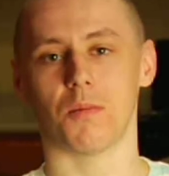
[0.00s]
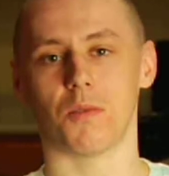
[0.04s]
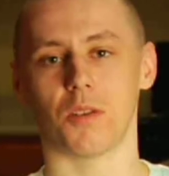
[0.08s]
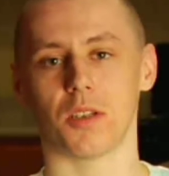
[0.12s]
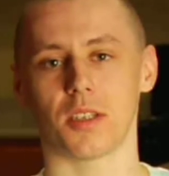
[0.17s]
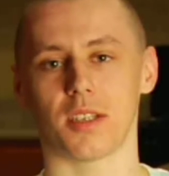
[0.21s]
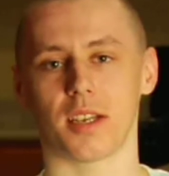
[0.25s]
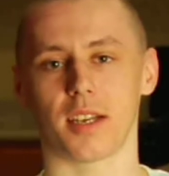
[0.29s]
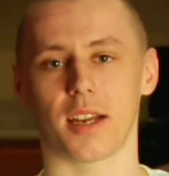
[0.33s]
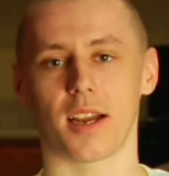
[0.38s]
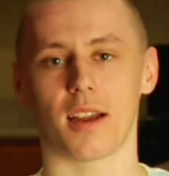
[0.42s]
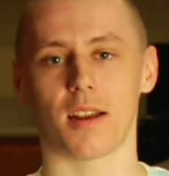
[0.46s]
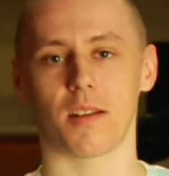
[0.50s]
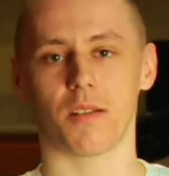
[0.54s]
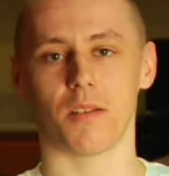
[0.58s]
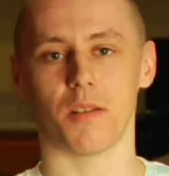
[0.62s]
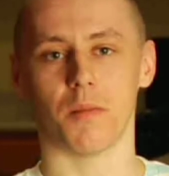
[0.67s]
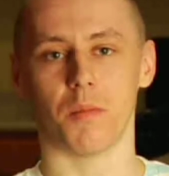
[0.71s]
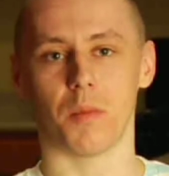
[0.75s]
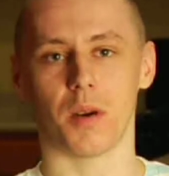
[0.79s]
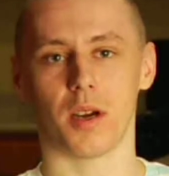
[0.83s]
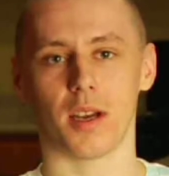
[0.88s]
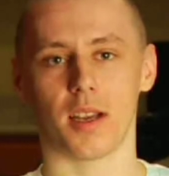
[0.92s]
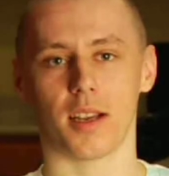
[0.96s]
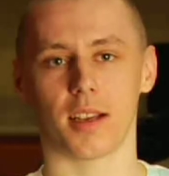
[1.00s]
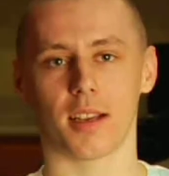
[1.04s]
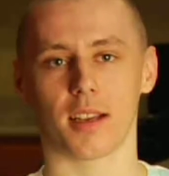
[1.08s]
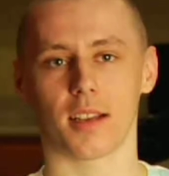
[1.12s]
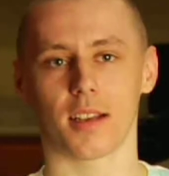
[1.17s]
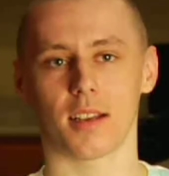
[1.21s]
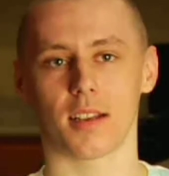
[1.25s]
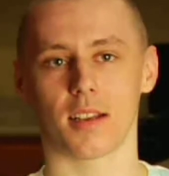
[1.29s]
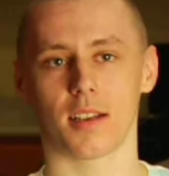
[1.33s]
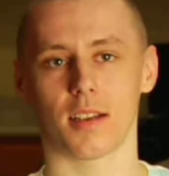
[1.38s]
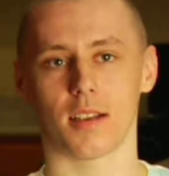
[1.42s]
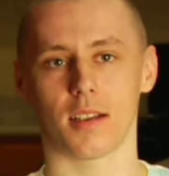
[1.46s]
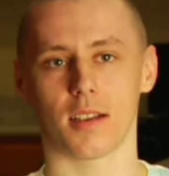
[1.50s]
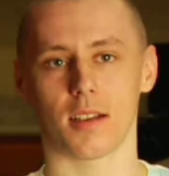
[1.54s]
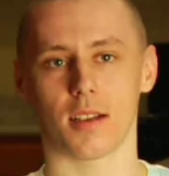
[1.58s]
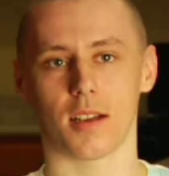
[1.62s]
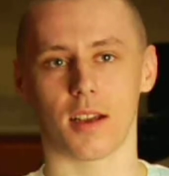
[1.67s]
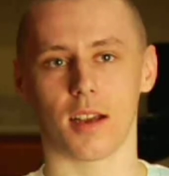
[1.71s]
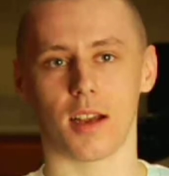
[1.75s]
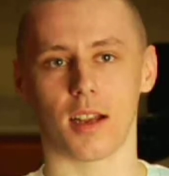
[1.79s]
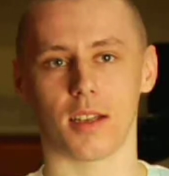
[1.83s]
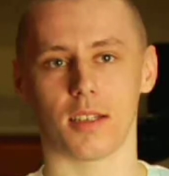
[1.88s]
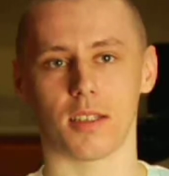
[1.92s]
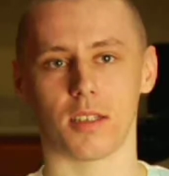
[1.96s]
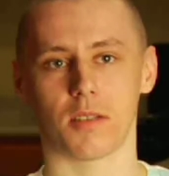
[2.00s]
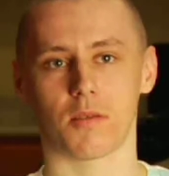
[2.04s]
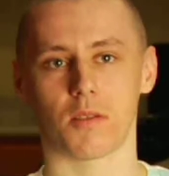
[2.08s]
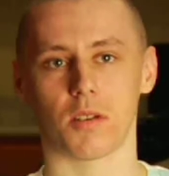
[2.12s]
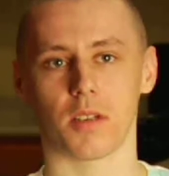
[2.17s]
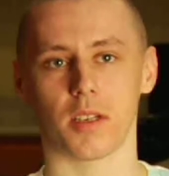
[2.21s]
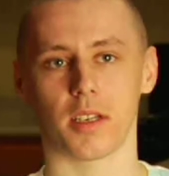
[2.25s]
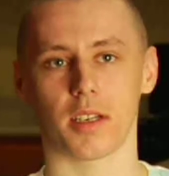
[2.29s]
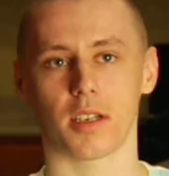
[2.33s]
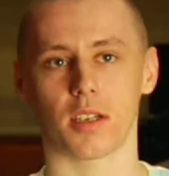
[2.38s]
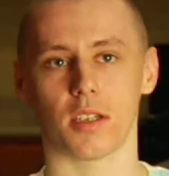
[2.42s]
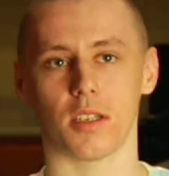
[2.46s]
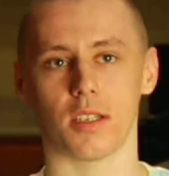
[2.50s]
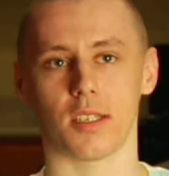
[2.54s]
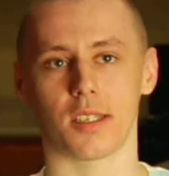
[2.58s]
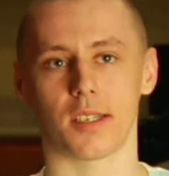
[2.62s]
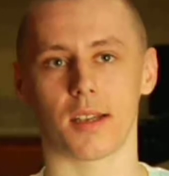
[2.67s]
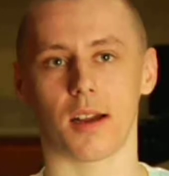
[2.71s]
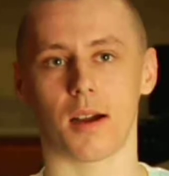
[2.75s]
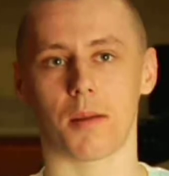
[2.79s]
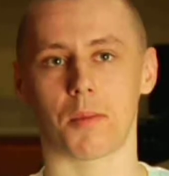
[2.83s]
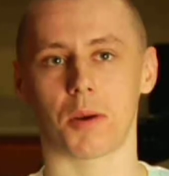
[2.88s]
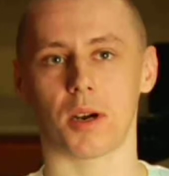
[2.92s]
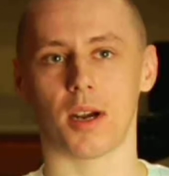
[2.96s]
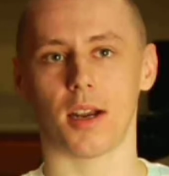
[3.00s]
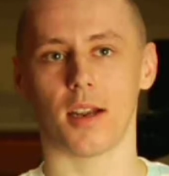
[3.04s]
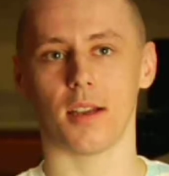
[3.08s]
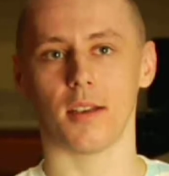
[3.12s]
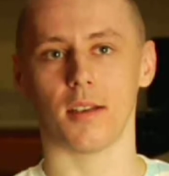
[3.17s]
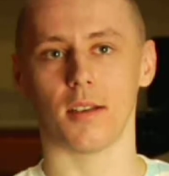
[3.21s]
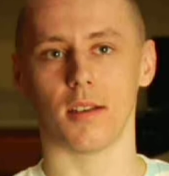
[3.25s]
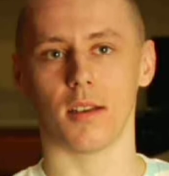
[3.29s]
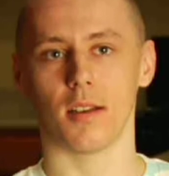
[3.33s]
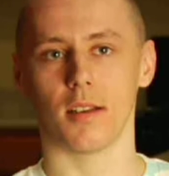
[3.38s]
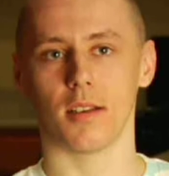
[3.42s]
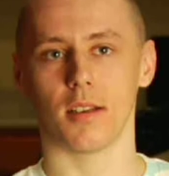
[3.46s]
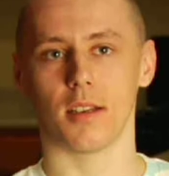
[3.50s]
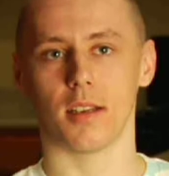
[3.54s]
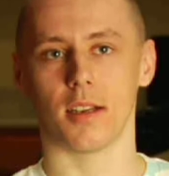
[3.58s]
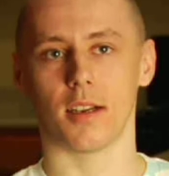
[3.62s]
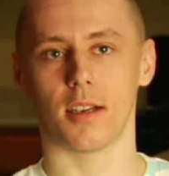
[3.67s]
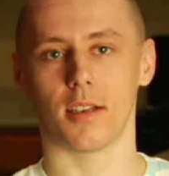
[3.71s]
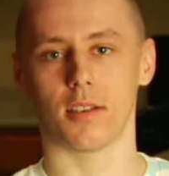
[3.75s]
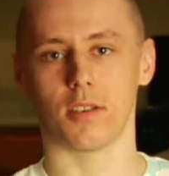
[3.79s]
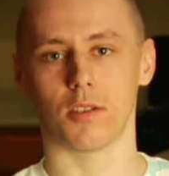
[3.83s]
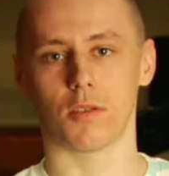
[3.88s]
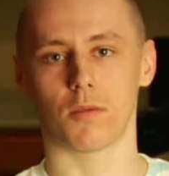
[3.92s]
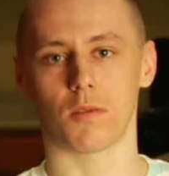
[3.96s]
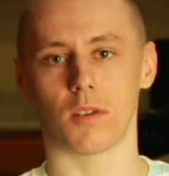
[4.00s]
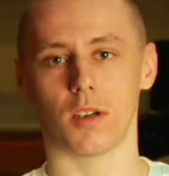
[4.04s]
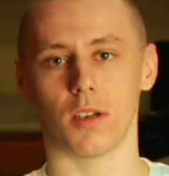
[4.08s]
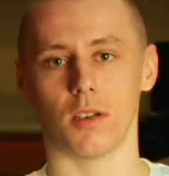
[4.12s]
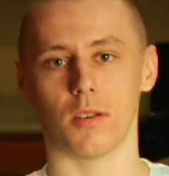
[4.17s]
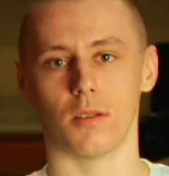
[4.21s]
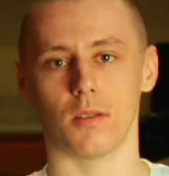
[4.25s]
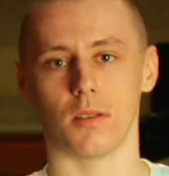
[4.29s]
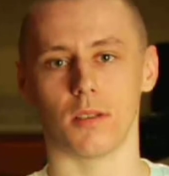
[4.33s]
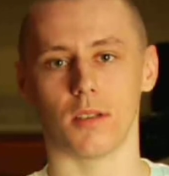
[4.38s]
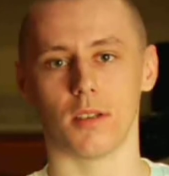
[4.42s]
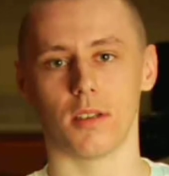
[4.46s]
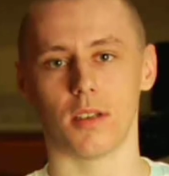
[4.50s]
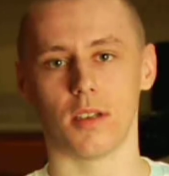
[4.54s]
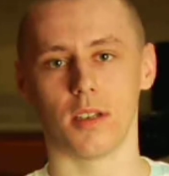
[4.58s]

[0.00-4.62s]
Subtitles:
Once I got on the bike, I just really couldn't stop riding, and I just rode